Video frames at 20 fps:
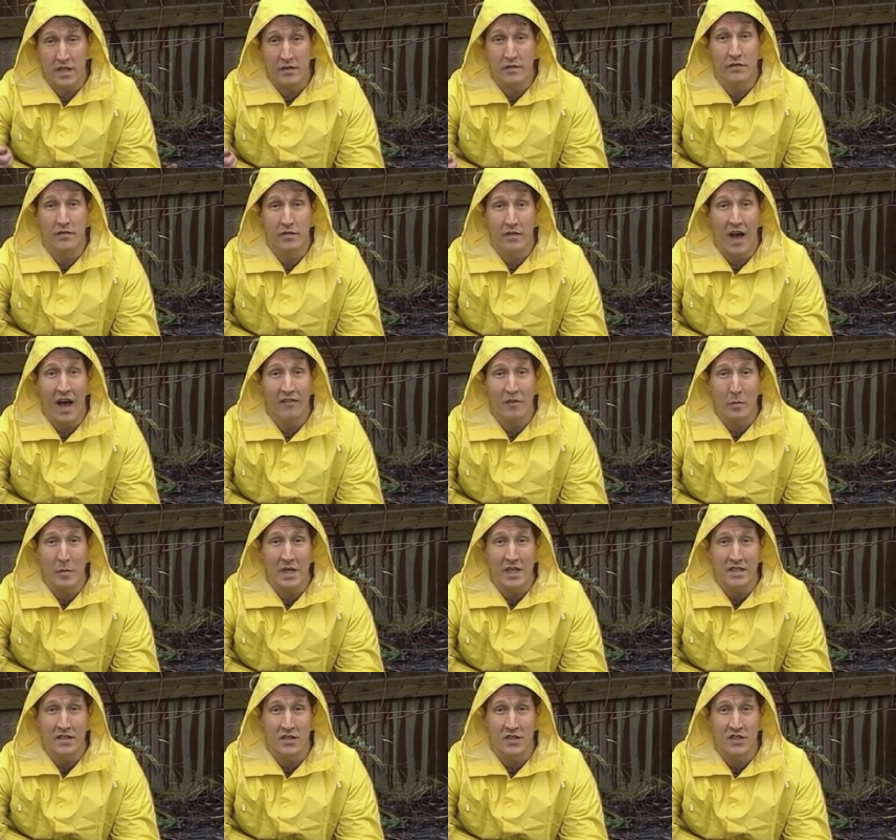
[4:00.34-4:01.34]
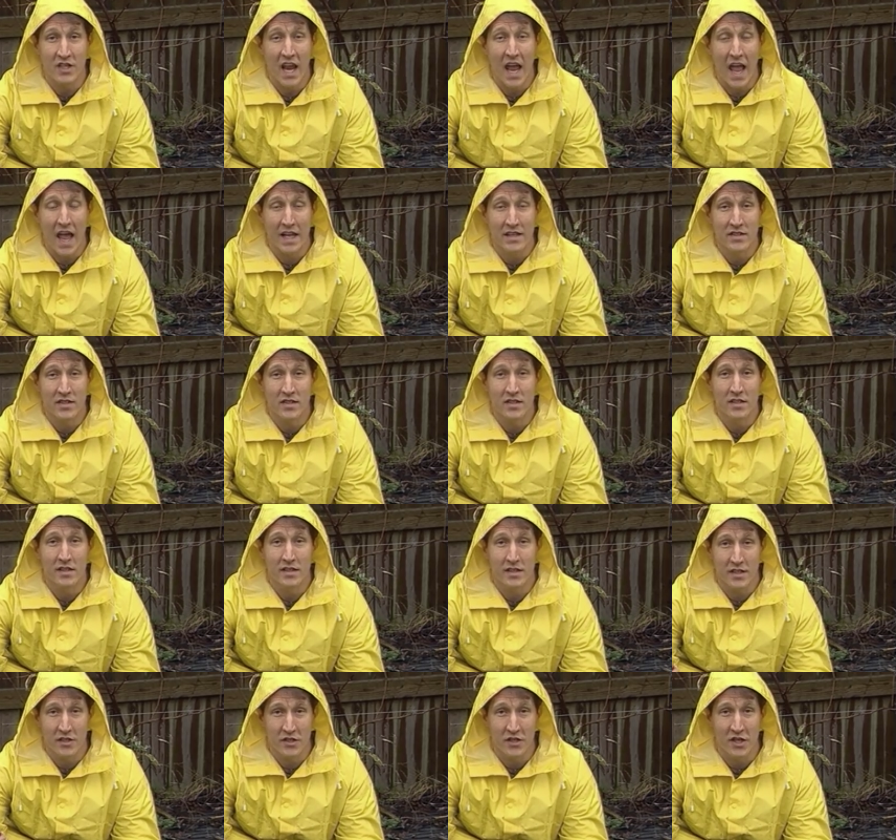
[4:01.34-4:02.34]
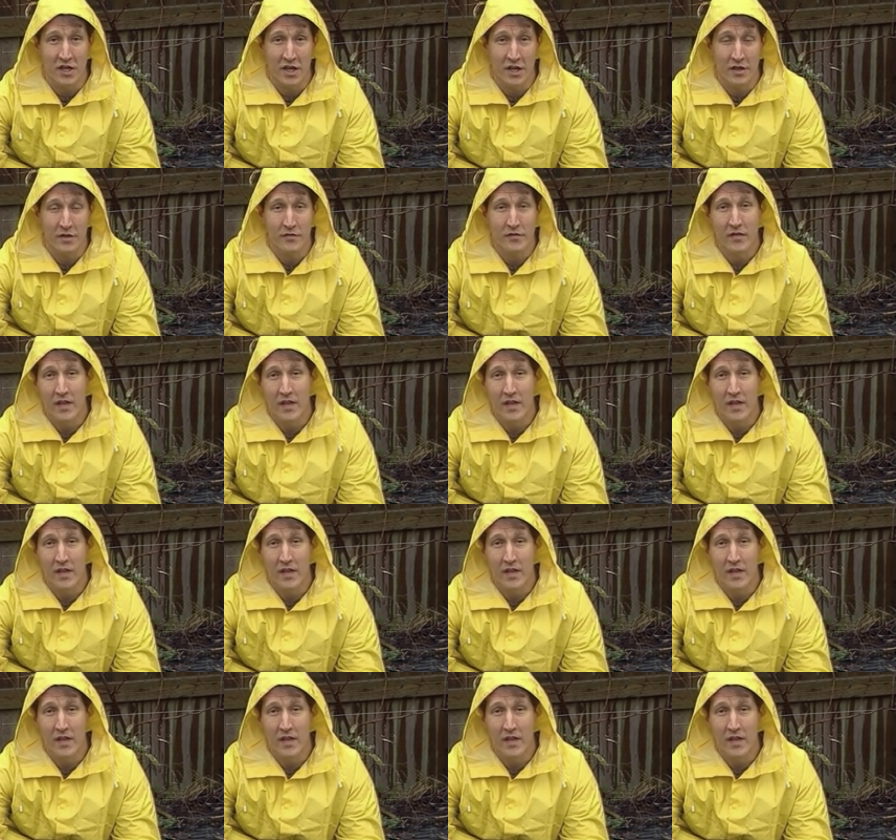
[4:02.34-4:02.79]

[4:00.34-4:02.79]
fava beans a chance this year.